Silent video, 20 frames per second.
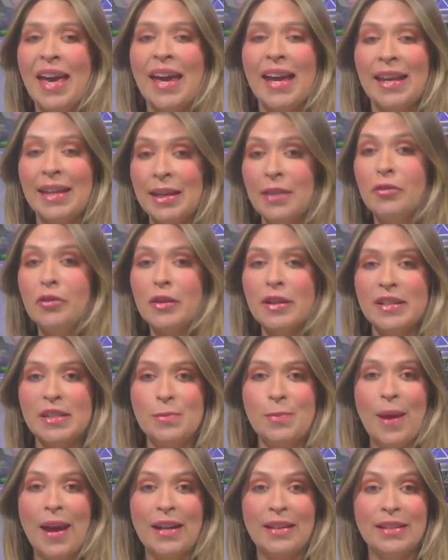he never
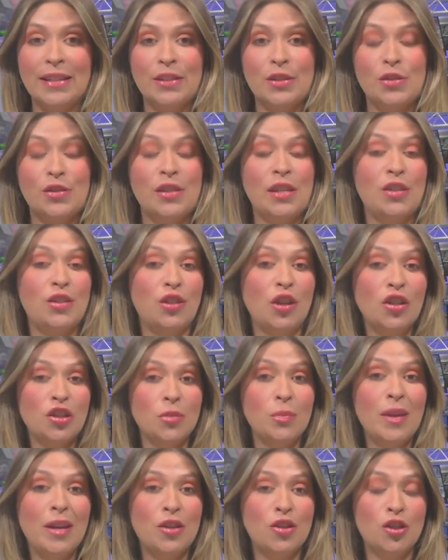expected to see such
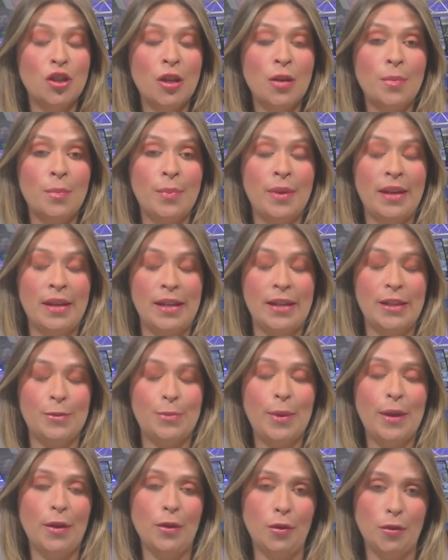a big jump in his
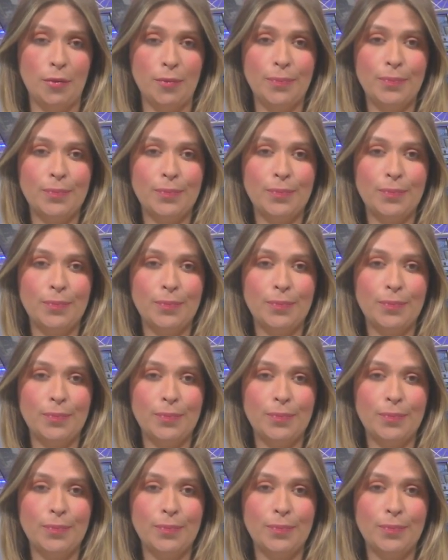bill